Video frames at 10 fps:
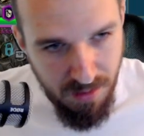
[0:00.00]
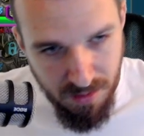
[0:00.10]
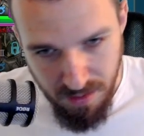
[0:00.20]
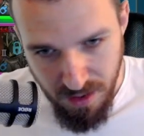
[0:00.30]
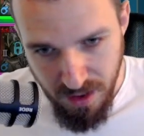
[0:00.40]

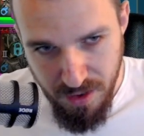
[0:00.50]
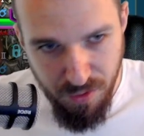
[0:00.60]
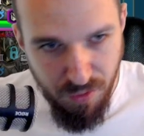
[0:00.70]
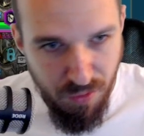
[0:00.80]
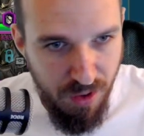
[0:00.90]
I
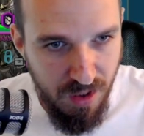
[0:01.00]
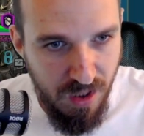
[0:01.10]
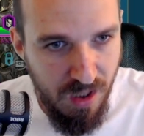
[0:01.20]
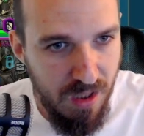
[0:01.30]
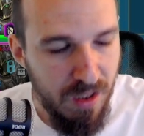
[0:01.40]
use Royal
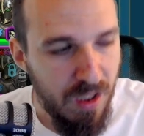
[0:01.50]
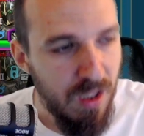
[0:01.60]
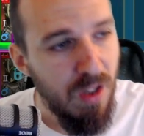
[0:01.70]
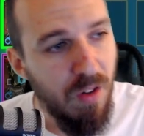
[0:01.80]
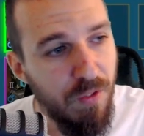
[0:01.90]
Guard.
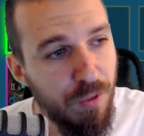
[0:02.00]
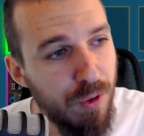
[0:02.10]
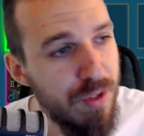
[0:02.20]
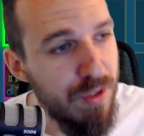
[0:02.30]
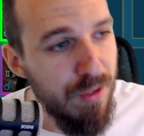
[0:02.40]
Of
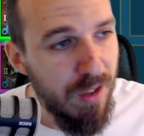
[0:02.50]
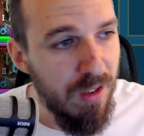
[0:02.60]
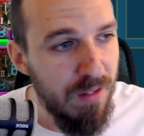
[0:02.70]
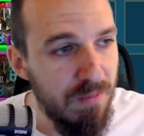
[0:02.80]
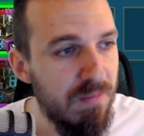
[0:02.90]
course, you
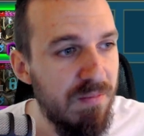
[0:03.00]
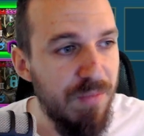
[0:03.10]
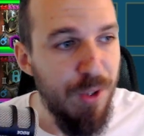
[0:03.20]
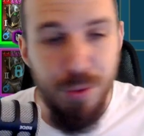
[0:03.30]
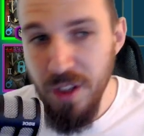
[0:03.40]
can
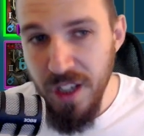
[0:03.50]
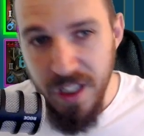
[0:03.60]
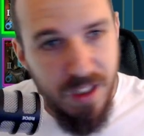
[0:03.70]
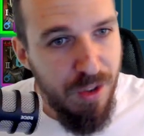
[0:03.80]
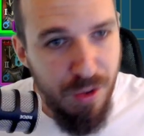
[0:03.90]
use
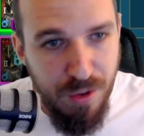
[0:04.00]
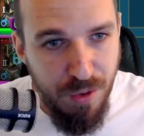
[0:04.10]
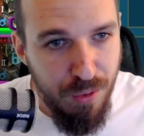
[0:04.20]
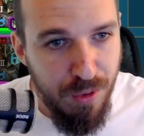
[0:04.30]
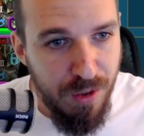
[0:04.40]
any
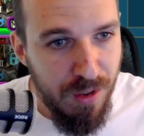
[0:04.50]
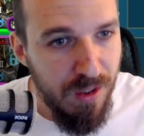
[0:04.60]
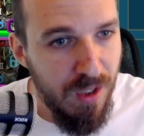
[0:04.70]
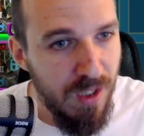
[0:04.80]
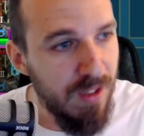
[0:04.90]
nuker.
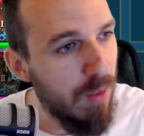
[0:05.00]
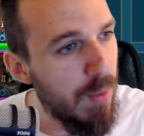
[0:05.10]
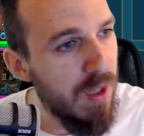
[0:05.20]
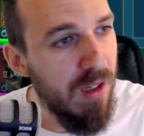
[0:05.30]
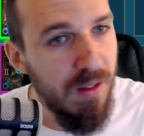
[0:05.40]
Now
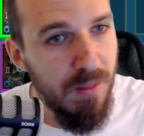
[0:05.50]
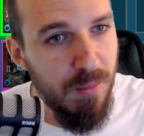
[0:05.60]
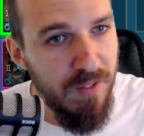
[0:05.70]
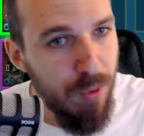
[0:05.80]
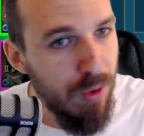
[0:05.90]
my
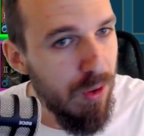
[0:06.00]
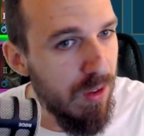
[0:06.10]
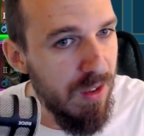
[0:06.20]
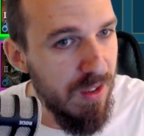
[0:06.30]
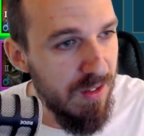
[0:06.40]

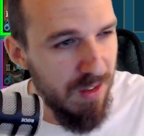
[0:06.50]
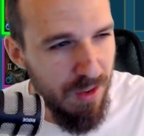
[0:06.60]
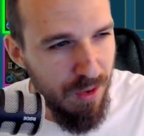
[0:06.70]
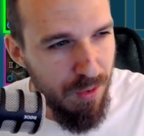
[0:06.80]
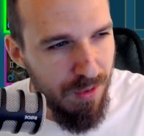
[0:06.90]
Wukong is in a
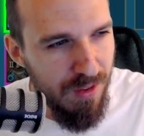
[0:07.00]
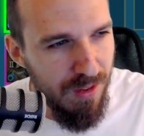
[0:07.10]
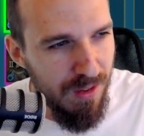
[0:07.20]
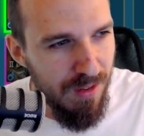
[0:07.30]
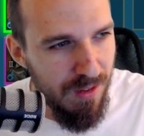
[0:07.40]
nuke,
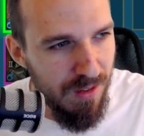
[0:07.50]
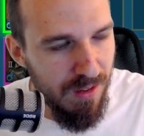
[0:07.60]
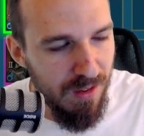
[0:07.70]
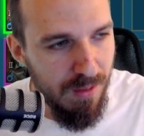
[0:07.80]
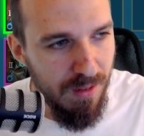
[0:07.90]

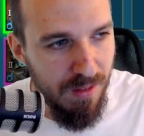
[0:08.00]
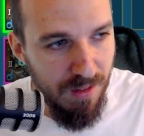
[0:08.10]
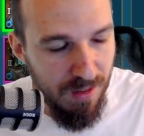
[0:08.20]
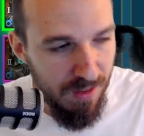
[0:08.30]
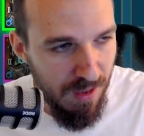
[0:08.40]
in
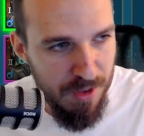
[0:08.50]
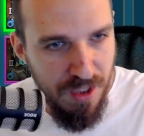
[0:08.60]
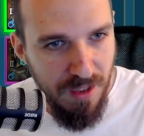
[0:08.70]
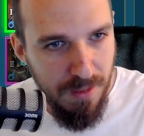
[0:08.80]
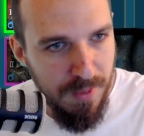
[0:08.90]
a damage
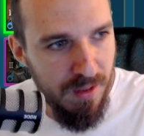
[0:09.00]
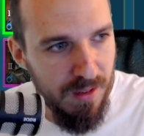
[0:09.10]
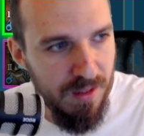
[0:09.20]
dealer build,